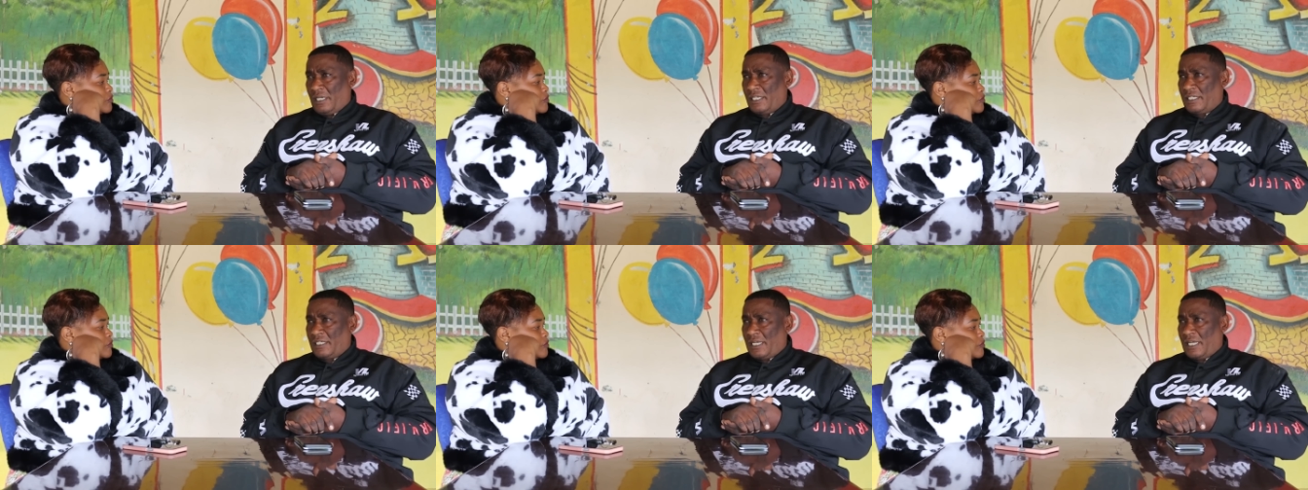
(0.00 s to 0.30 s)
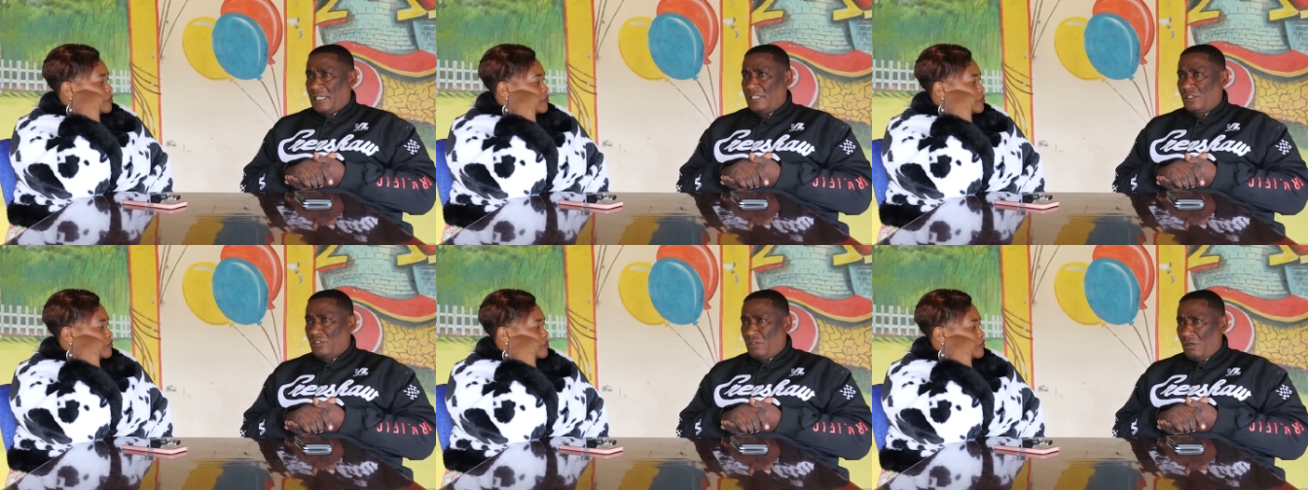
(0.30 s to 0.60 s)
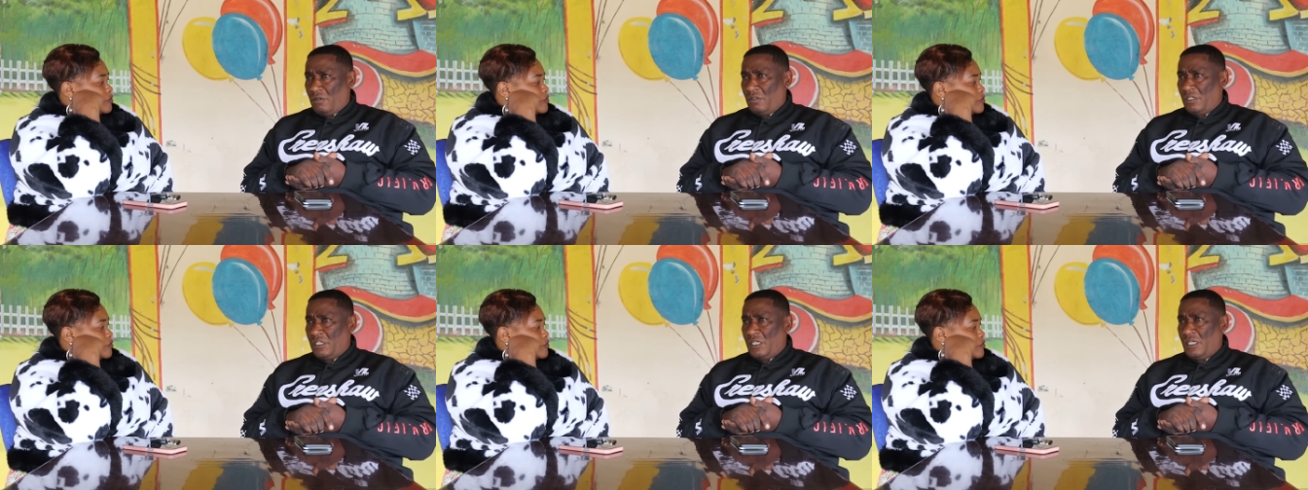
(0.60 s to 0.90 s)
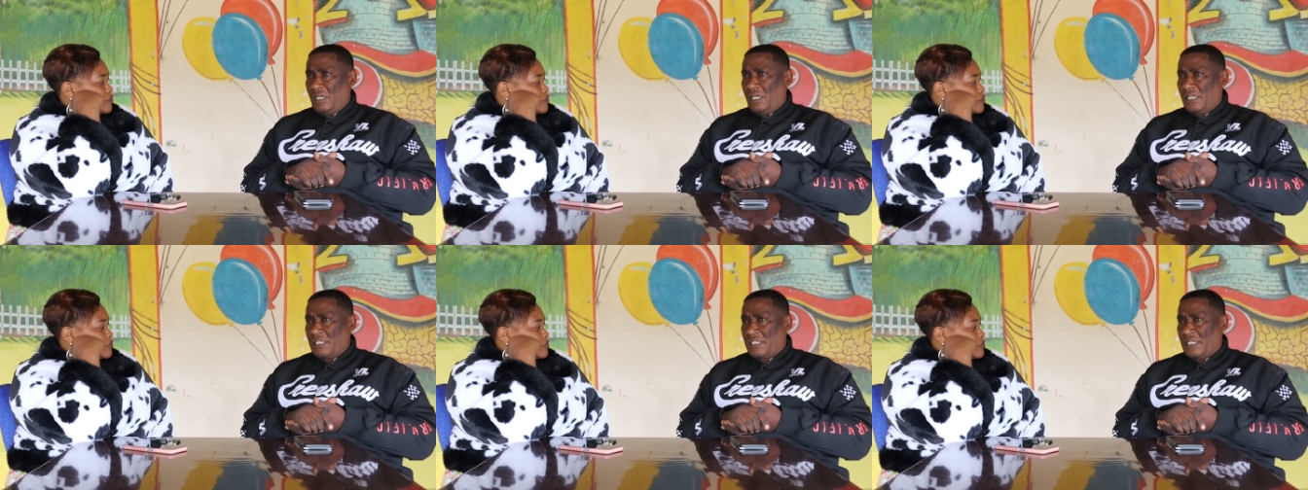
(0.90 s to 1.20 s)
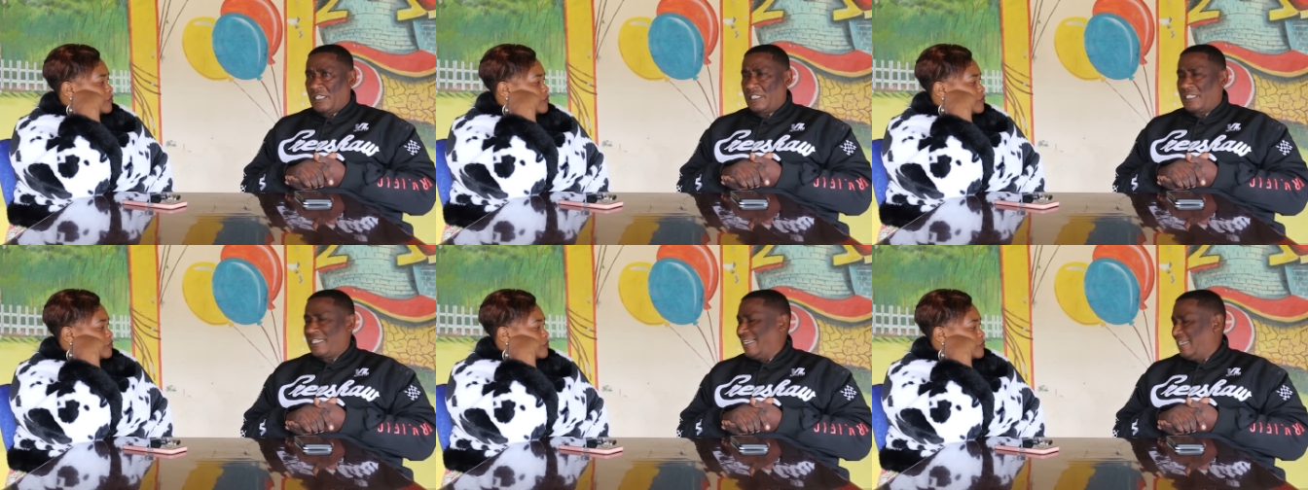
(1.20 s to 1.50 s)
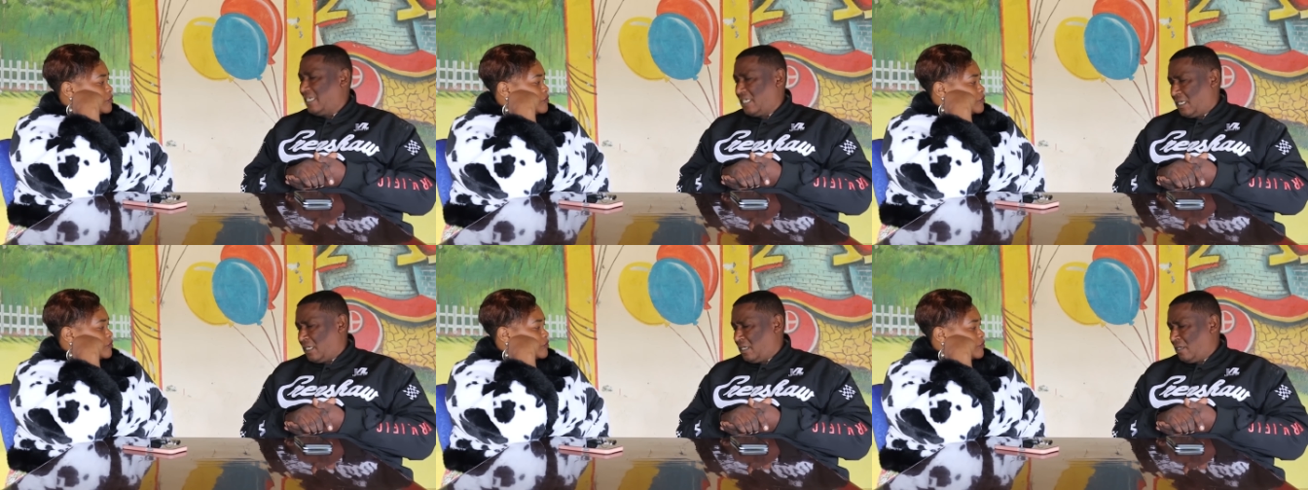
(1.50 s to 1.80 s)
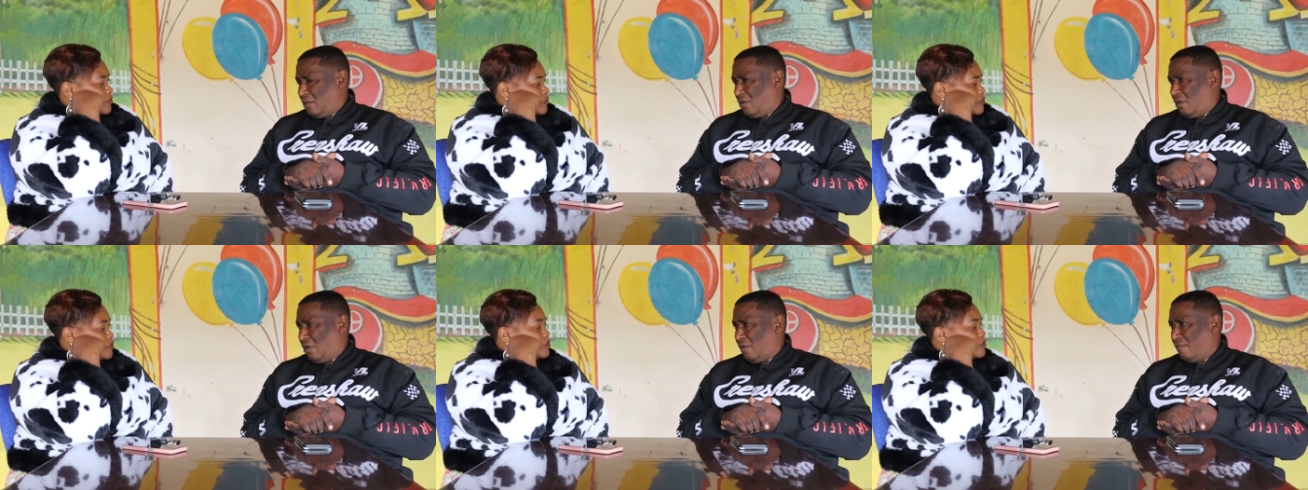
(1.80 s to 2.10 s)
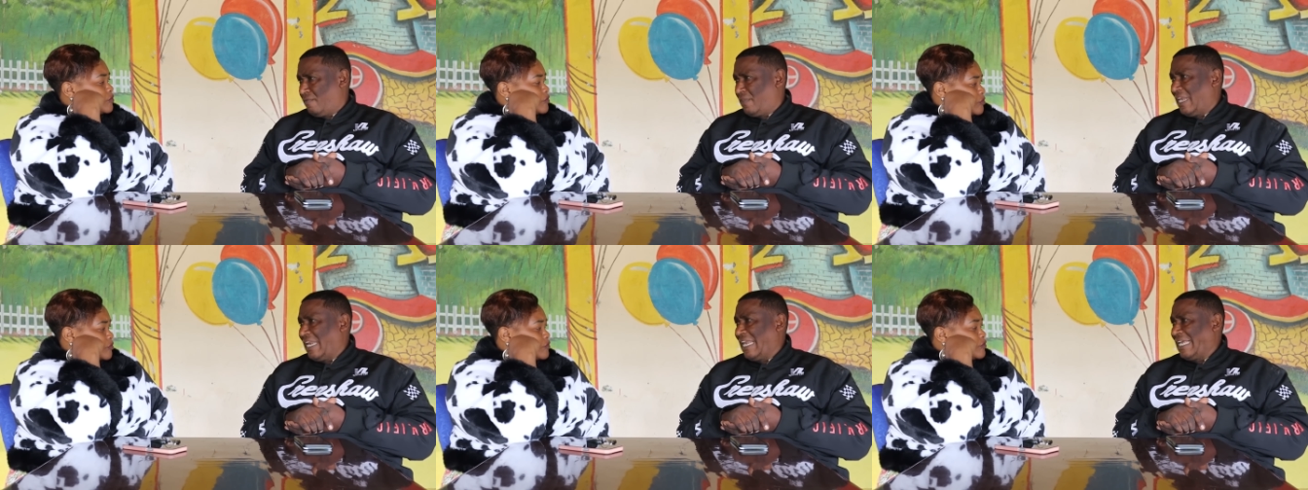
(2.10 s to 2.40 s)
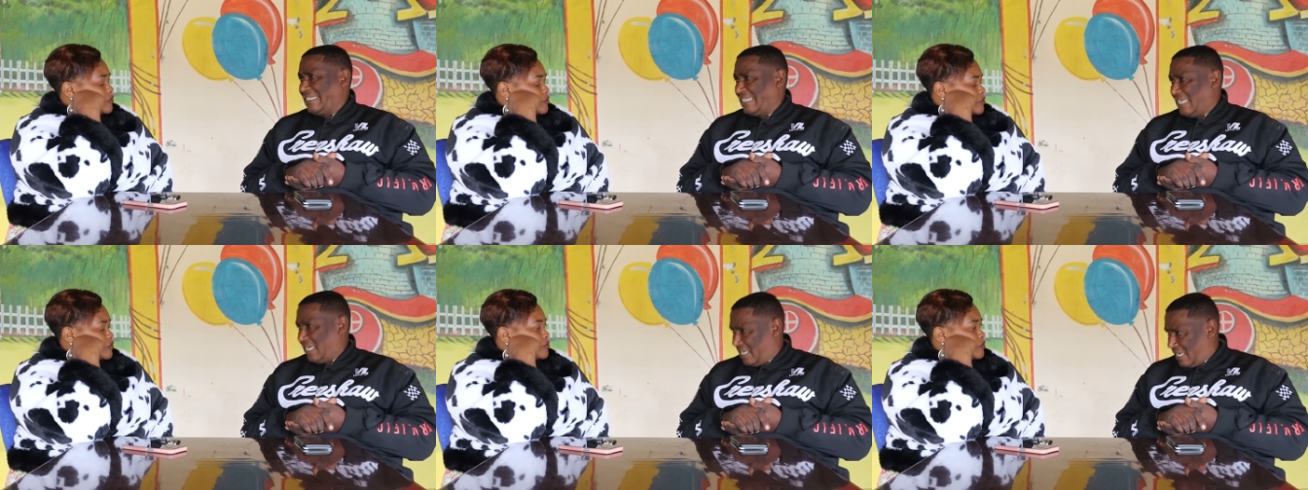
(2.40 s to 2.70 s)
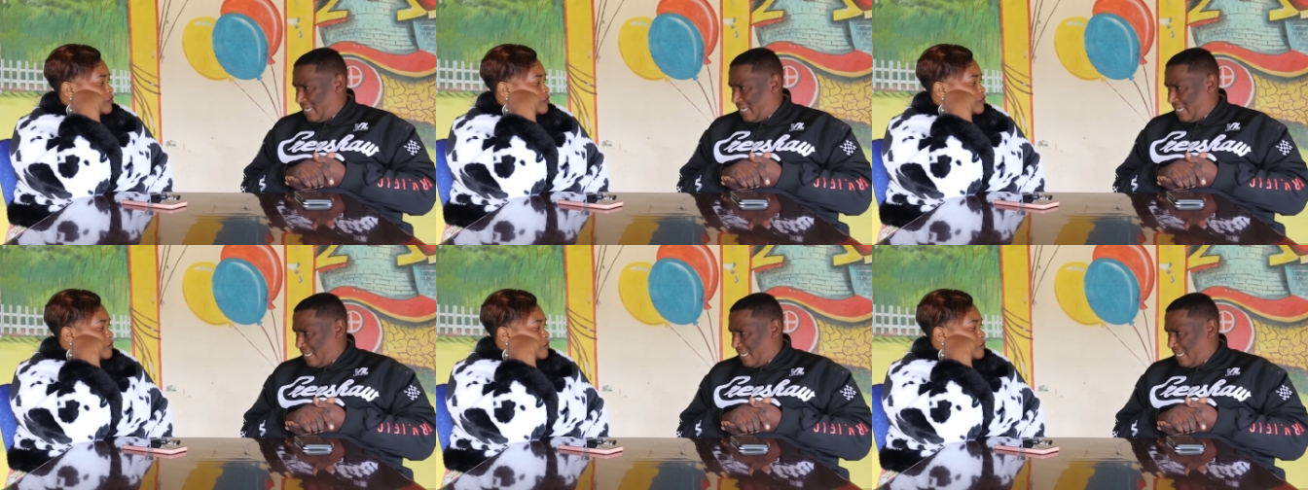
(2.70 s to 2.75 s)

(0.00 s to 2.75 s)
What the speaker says: eschatology is a study of the latter